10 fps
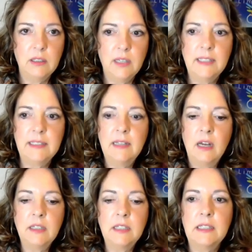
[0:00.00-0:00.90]
It's
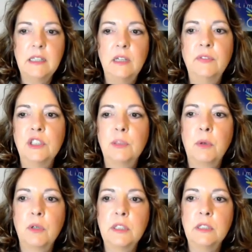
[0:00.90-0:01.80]
not a selfish
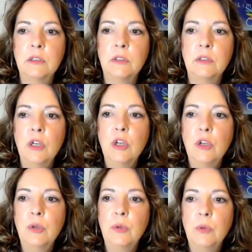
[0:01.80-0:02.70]
person
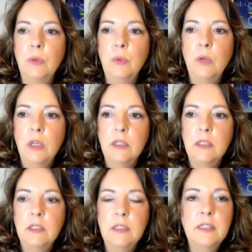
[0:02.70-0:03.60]
who
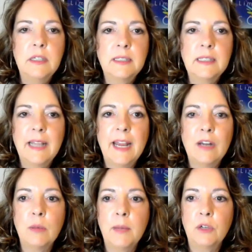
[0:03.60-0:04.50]
doesn't
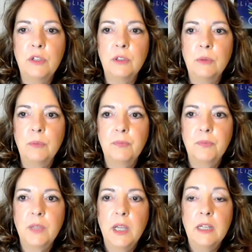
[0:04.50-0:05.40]
care about you.
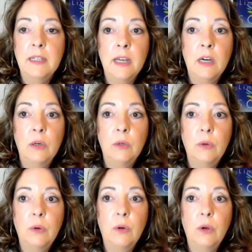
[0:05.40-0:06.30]

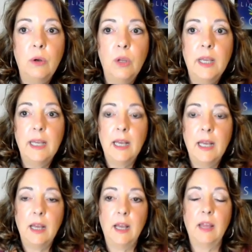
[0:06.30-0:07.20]
Now,
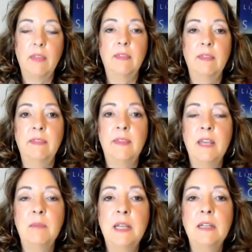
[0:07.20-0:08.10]

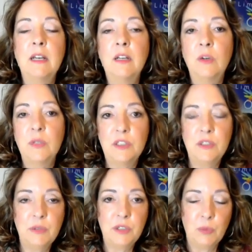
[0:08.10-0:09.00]
they may not always
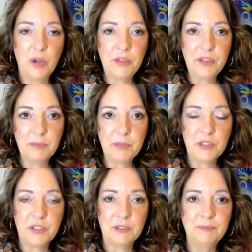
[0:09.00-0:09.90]
do what you want them to
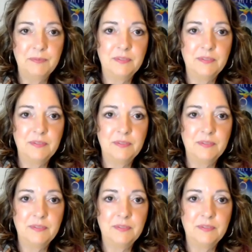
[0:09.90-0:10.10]
do.